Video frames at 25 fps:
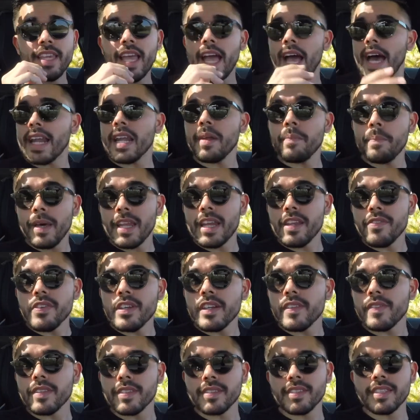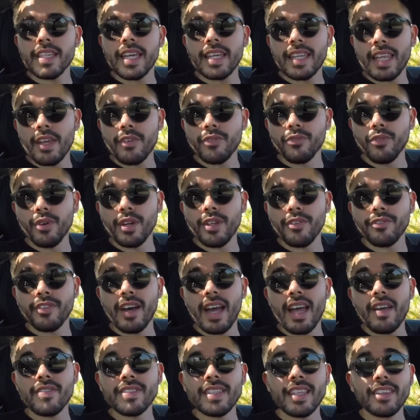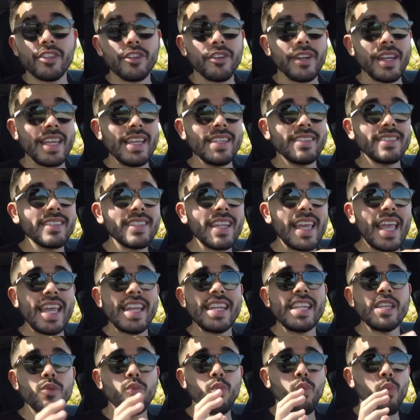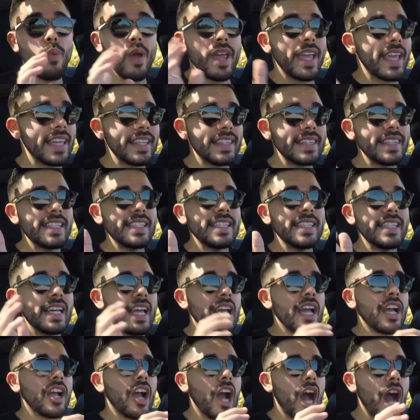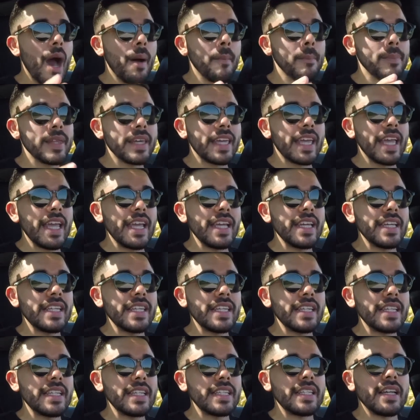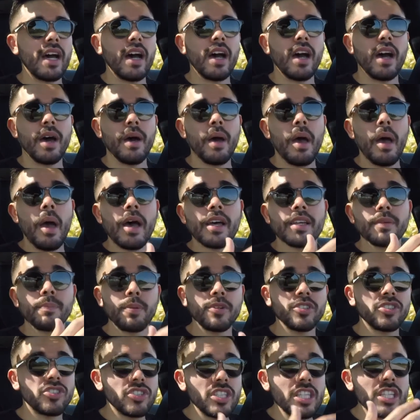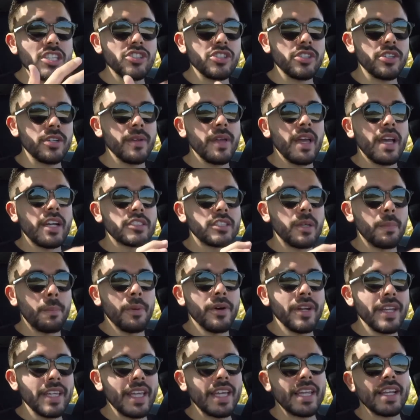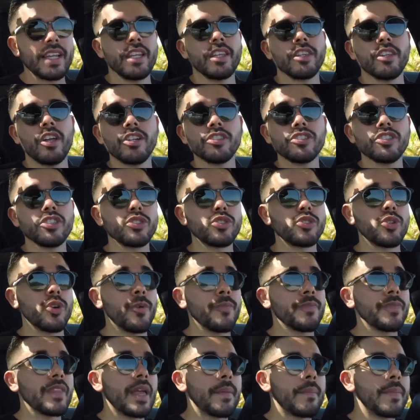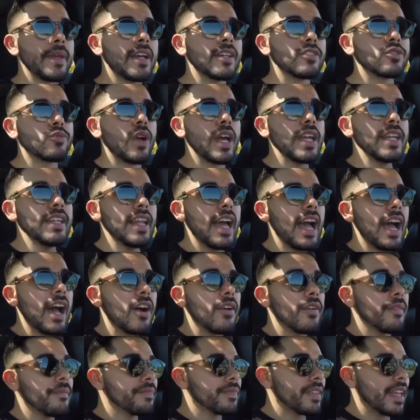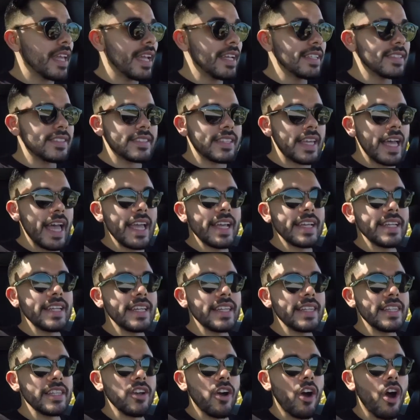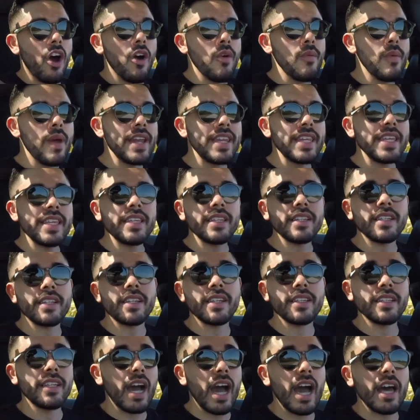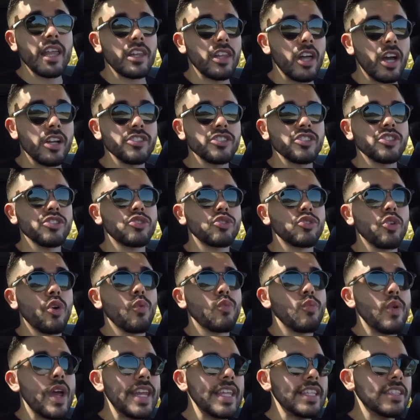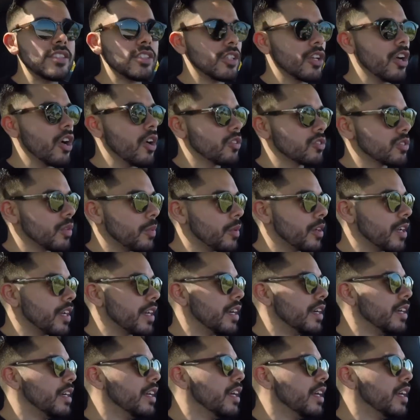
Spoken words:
added benefit of the CLA 45 is that there isn't any wickedly complicated procedure to putting it in launch control, because right now it's technically already got launch control ready to go. So we're gonna